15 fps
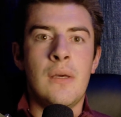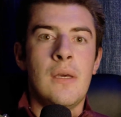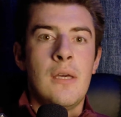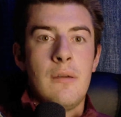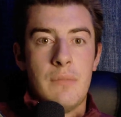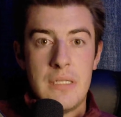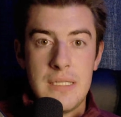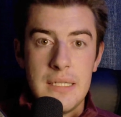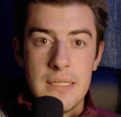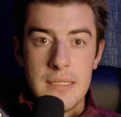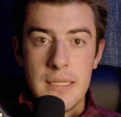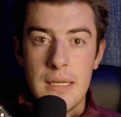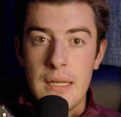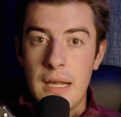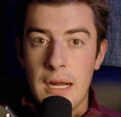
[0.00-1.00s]
But since
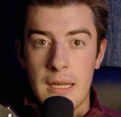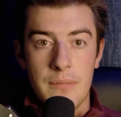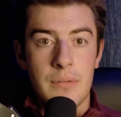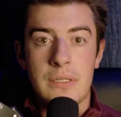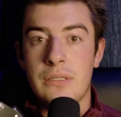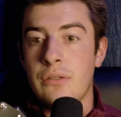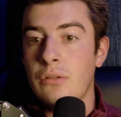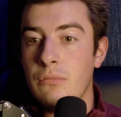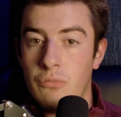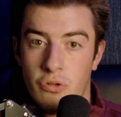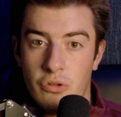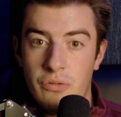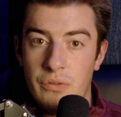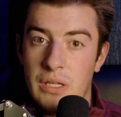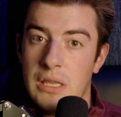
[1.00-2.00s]
then, I've been still
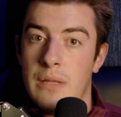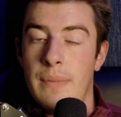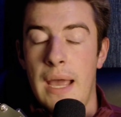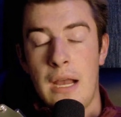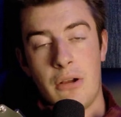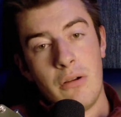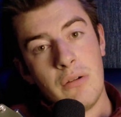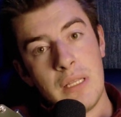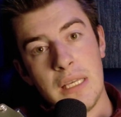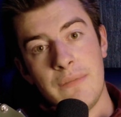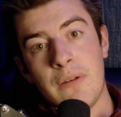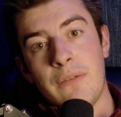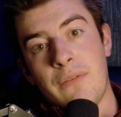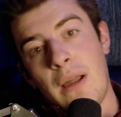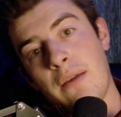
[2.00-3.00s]
improving in the background, even
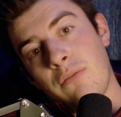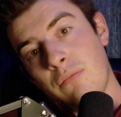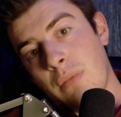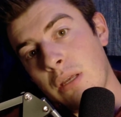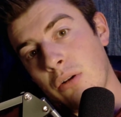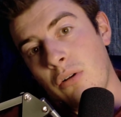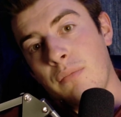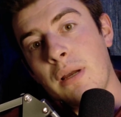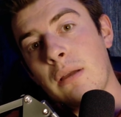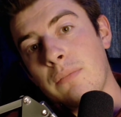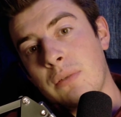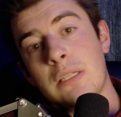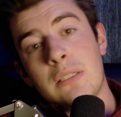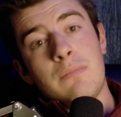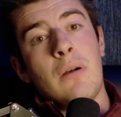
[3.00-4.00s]
if I haven't made all my
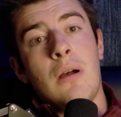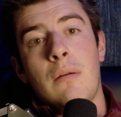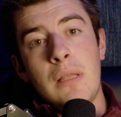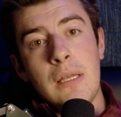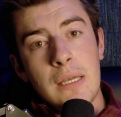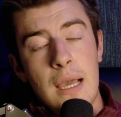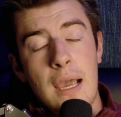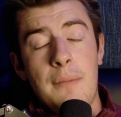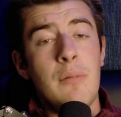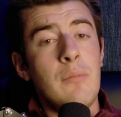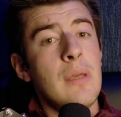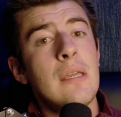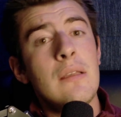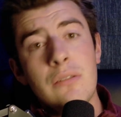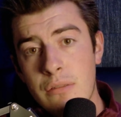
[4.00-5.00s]
updates public. I've been
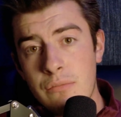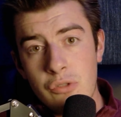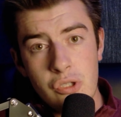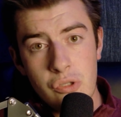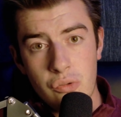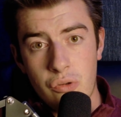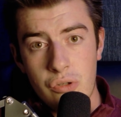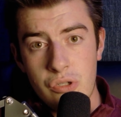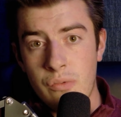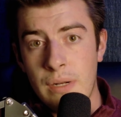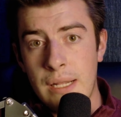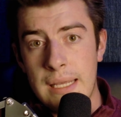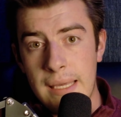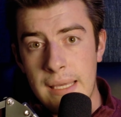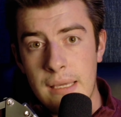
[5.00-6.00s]
making some shorts when
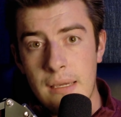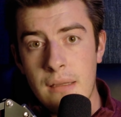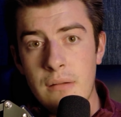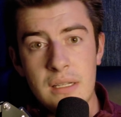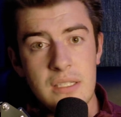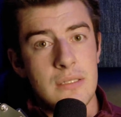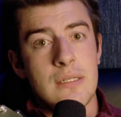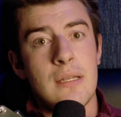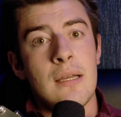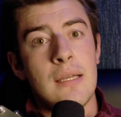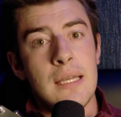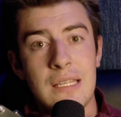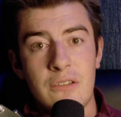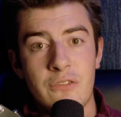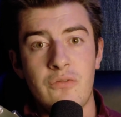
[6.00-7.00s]
I can, just not
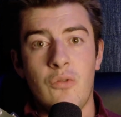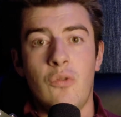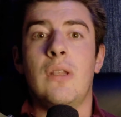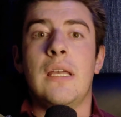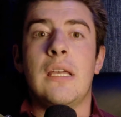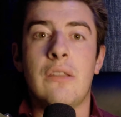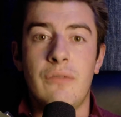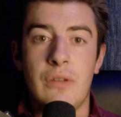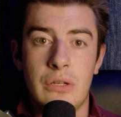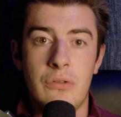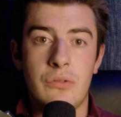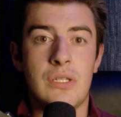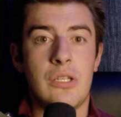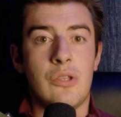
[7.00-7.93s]
any full-length videos like the